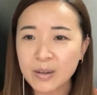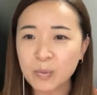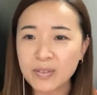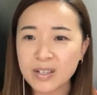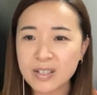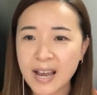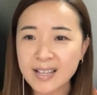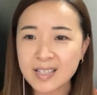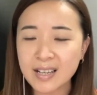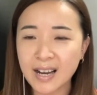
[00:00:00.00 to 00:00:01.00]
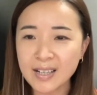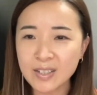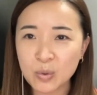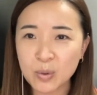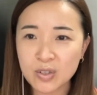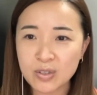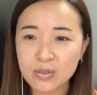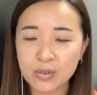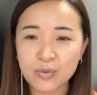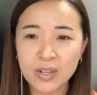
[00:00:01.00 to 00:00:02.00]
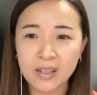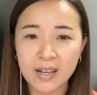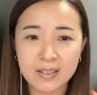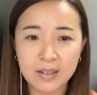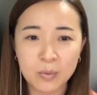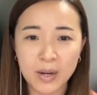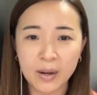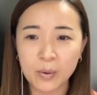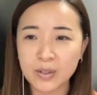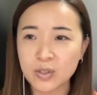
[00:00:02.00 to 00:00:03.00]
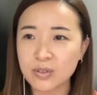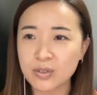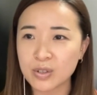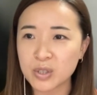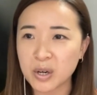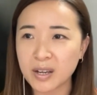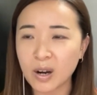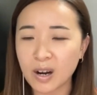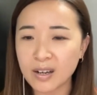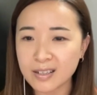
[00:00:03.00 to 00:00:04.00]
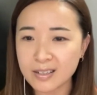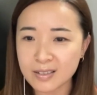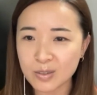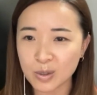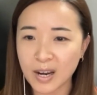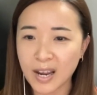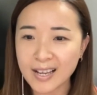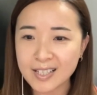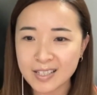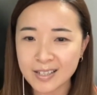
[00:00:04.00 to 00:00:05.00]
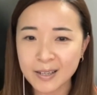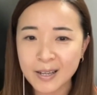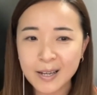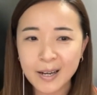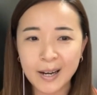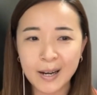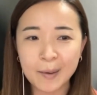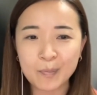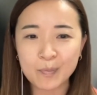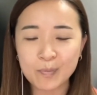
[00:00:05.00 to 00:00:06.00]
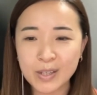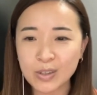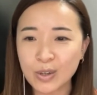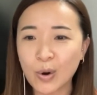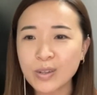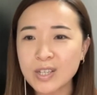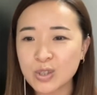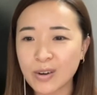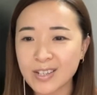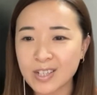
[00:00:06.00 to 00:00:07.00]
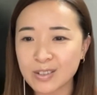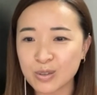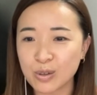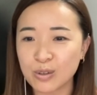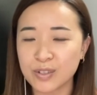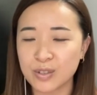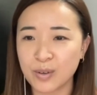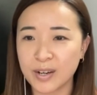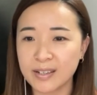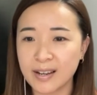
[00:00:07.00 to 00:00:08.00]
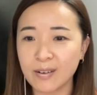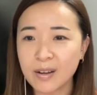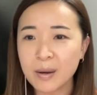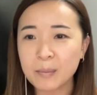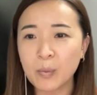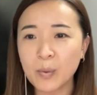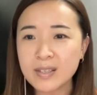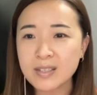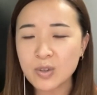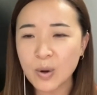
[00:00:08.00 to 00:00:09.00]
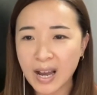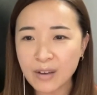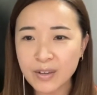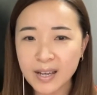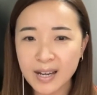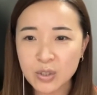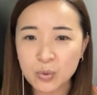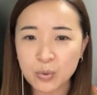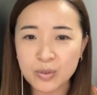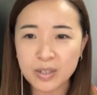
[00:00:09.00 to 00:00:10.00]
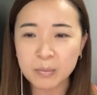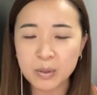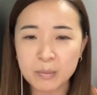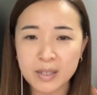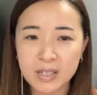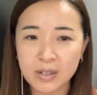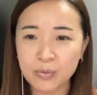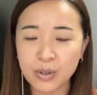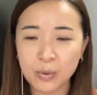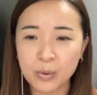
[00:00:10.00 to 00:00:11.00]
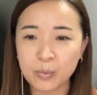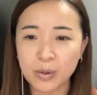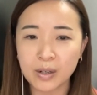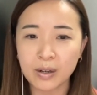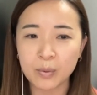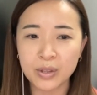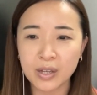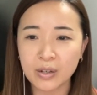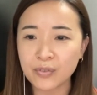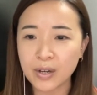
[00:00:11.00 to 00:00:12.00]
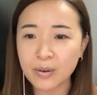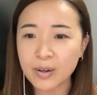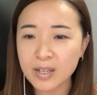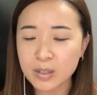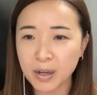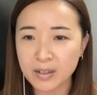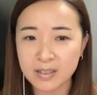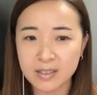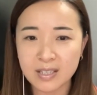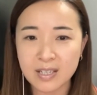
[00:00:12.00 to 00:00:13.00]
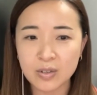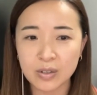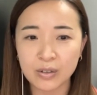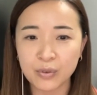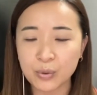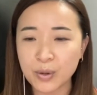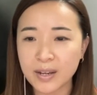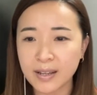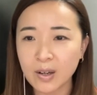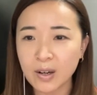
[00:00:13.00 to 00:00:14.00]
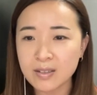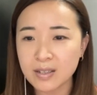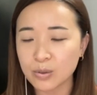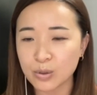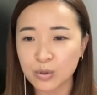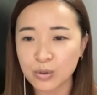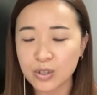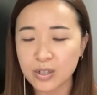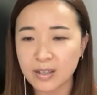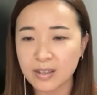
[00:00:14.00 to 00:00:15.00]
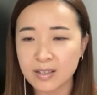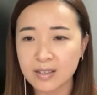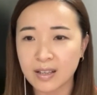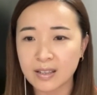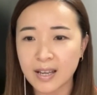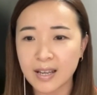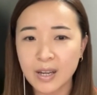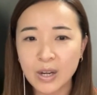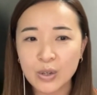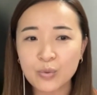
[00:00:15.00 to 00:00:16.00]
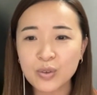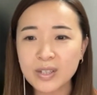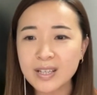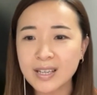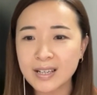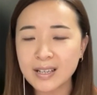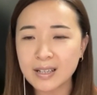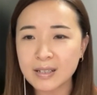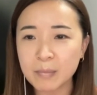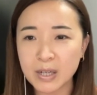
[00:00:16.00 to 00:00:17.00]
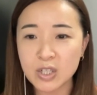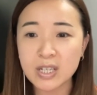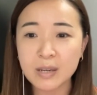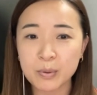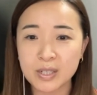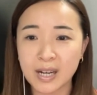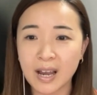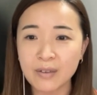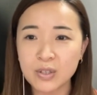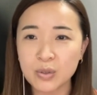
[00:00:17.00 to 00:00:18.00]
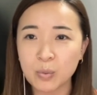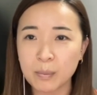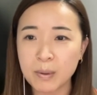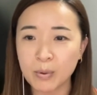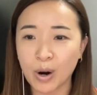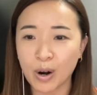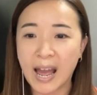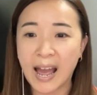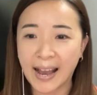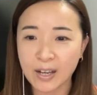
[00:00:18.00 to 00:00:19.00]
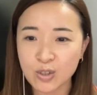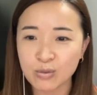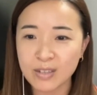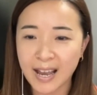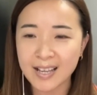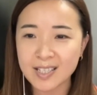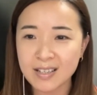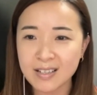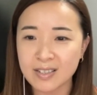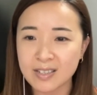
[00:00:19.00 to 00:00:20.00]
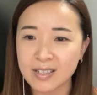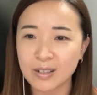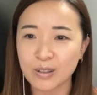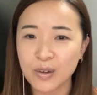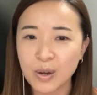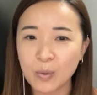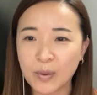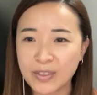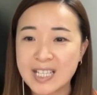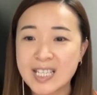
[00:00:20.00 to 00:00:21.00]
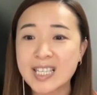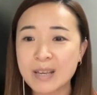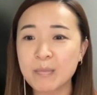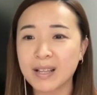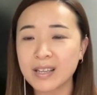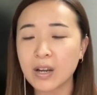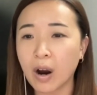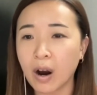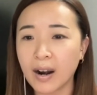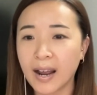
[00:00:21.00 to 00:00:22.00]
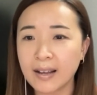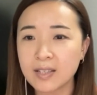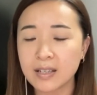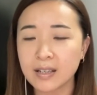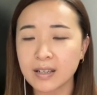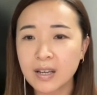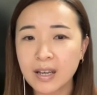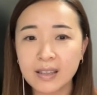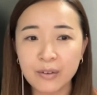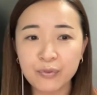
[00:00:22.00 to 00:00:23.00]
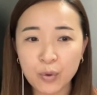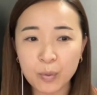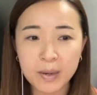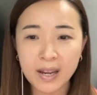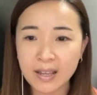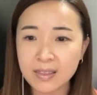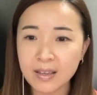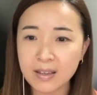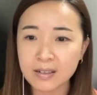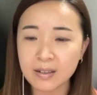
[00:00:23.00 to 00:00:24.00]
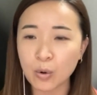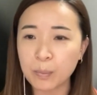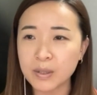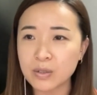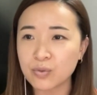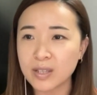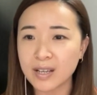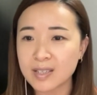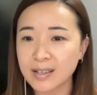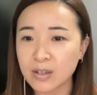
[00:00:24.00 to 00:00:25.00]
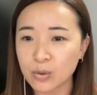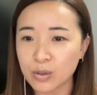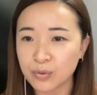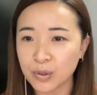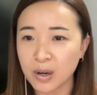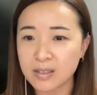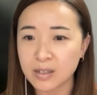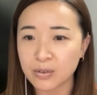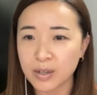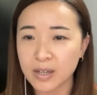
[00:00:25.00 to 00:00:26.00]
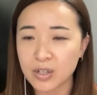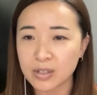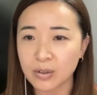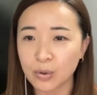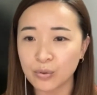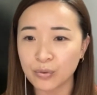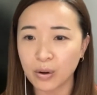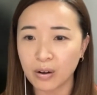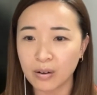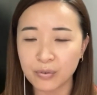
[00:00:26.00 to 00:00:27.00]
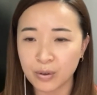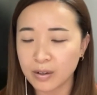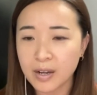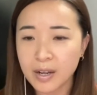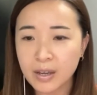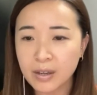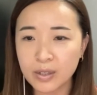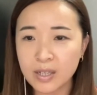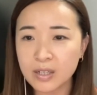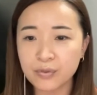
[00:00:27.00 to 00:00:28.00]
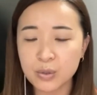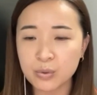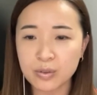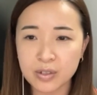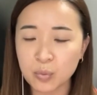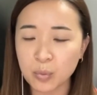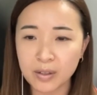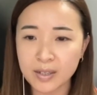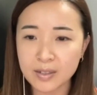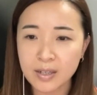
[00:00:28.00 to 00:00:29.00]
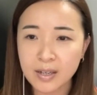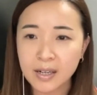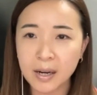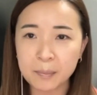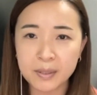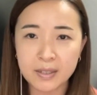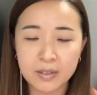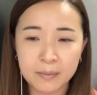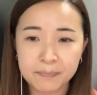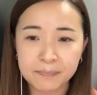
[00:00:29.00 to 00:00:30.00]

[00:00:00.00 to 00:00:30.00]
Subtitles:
When they're asking us questions or realizing what questions their target audiences are asking, they're only scratching the surface right now. But once you have AI tools implemented within various processes of creating content or search and things like that, you're really getting a much deeper dive into what people are actually asking instead of what they seemingly are asking. And that, for me, I think it opens really exciting doors for content creation overall for, individuals as well as companies.